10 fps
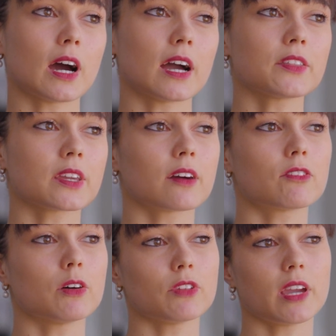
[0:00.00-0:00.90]
I think
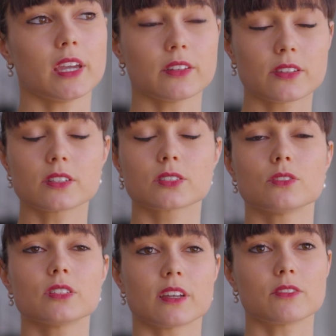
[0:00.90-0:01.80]
around 8 years
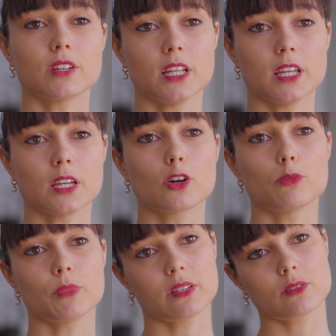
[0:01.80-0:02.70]
old I really
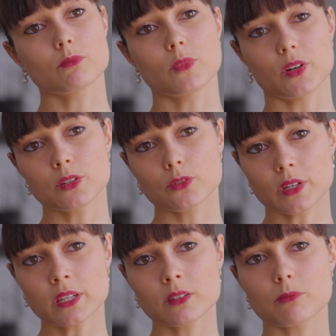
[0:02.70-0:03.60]
commit more to
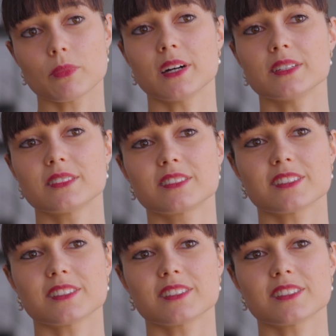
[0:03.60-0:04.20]
it, but